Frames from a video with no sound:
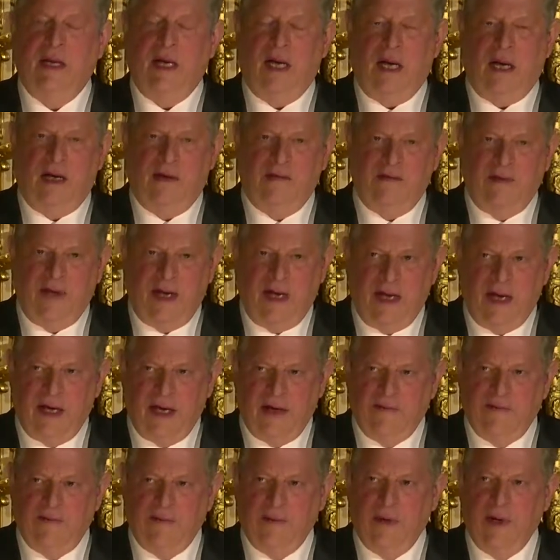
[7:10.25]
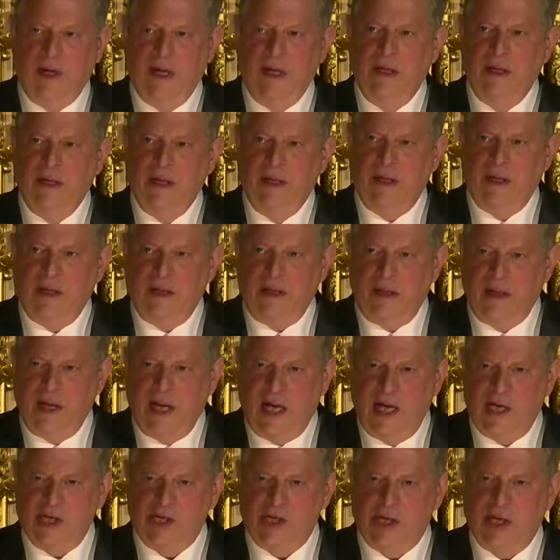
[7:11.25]
of every
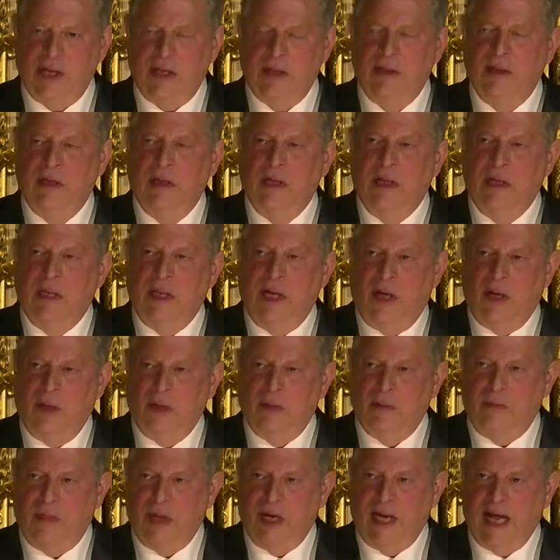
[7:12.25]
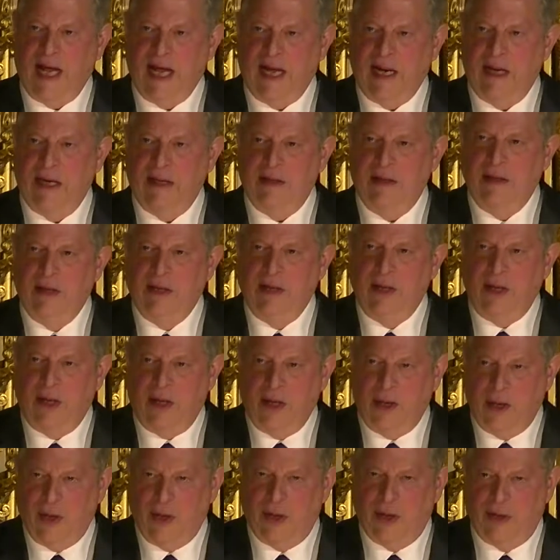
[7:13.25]
nation on planet
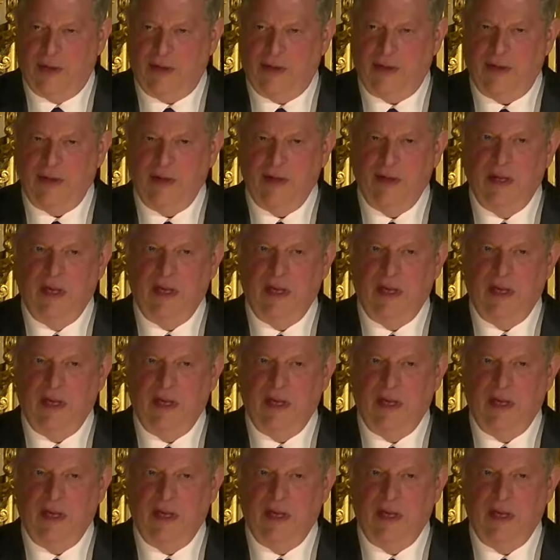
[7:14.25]
Earth.